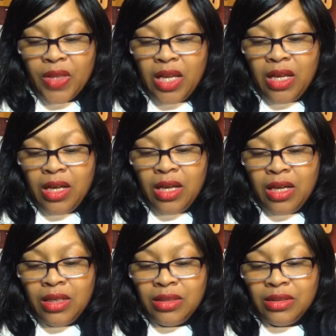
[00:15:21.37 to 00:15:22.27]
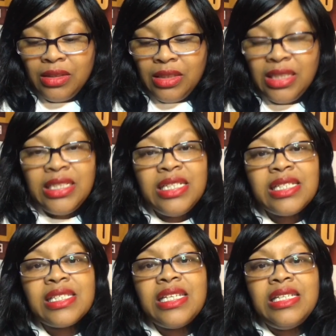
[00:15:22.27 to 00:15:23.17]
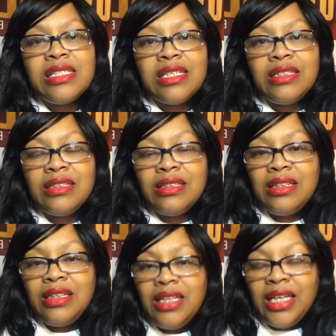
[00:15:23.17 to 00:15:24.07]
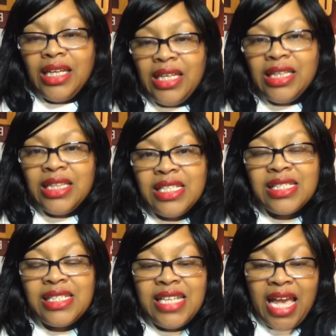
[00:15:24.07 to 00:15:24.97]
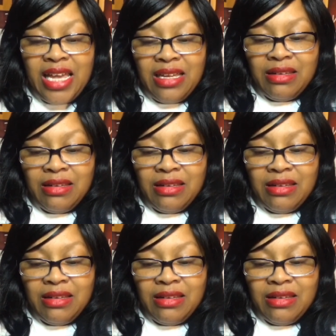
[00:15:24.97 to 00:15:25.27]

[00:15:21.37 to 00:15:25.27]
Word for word: uh, in this season, in this day,